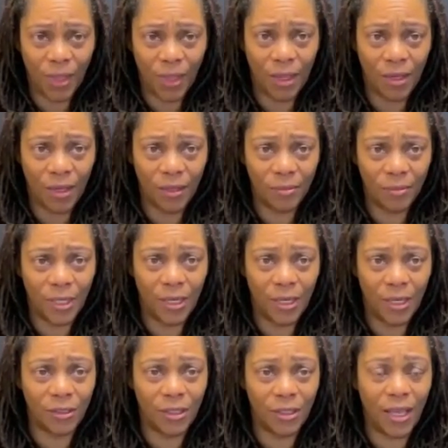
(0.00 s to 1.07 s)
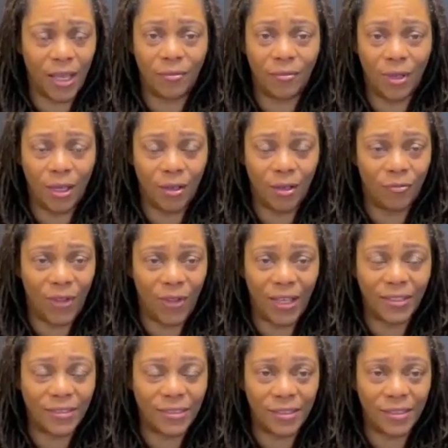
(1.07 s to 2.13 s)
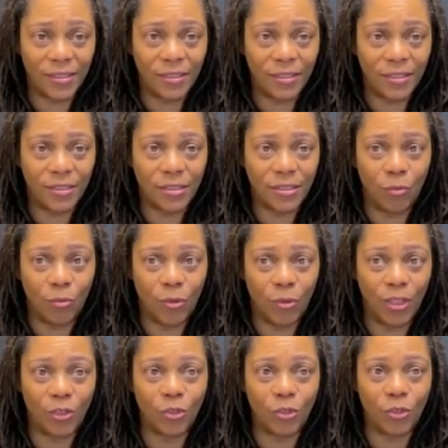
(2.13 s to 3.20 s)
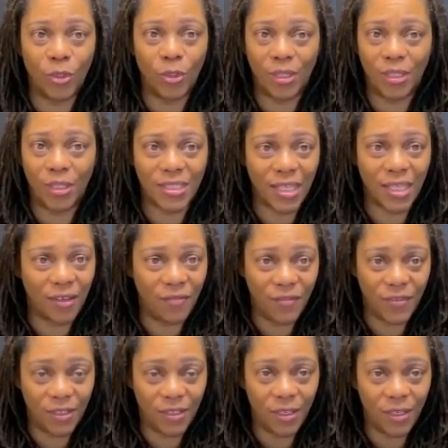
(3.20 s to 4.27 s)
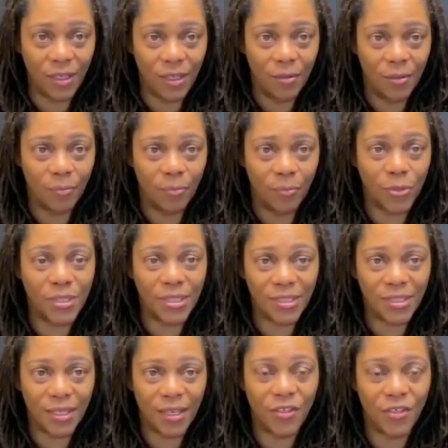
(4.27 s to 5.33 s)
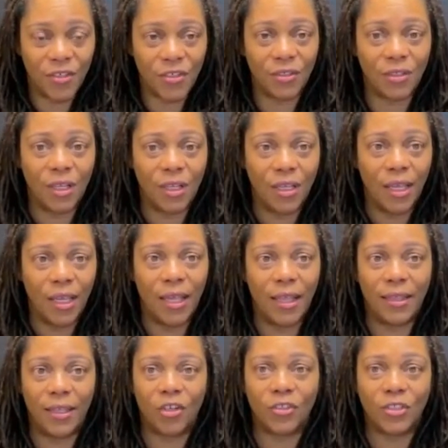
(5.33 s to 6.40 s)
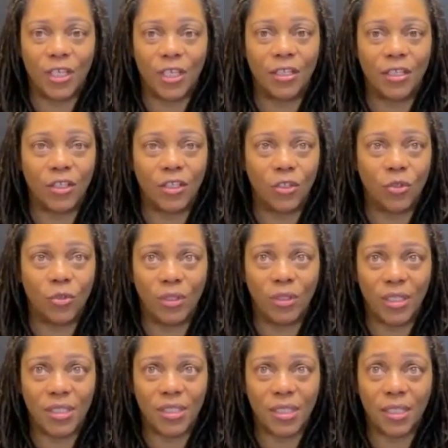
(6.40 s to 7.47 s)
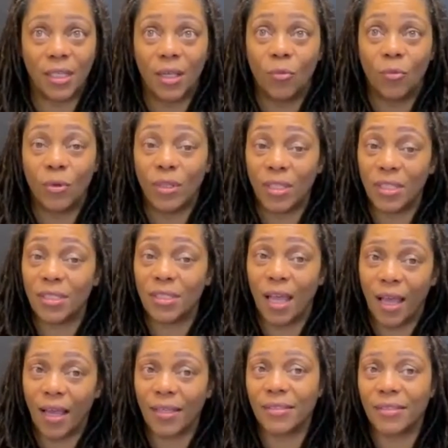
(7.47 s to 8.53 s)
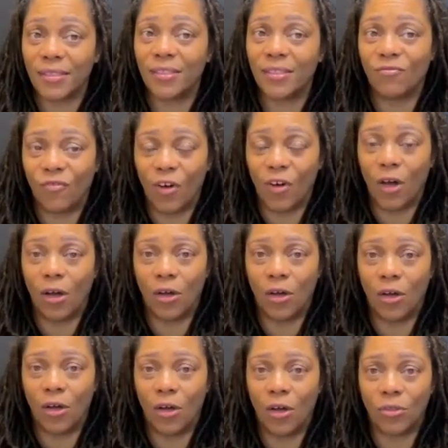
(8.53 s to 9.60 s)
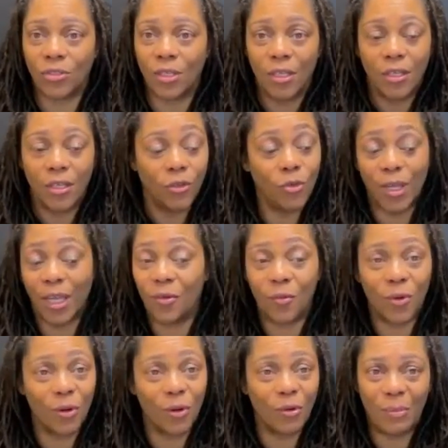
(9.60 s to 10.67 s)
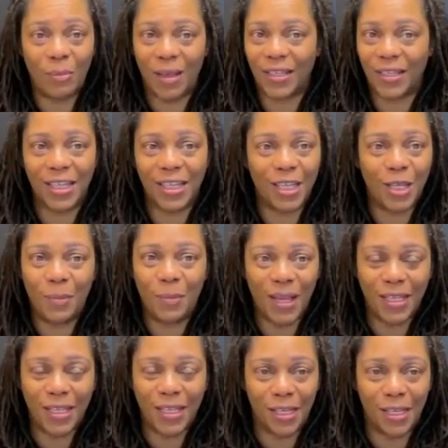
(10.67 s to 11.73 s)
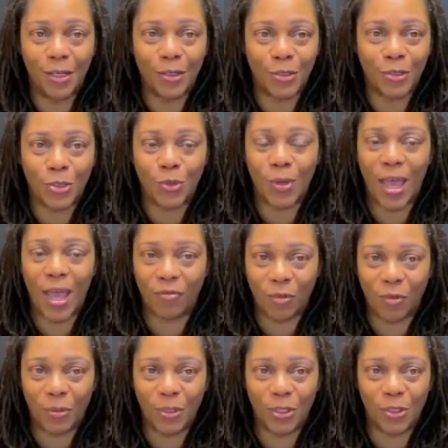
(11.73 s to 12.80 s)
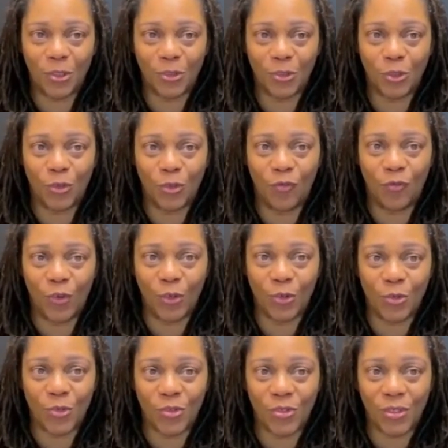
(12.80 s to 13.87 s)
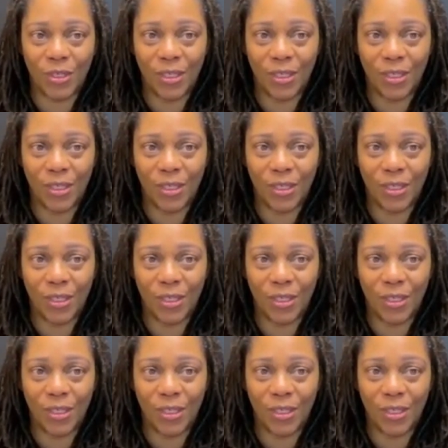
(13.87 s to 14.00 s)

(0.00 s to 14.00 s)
it to the airline flight attendants when they're doing the safety presentation and they're telling you, listen, when this oxygen falls, you can't worry about anybody else. You have to put it on you first.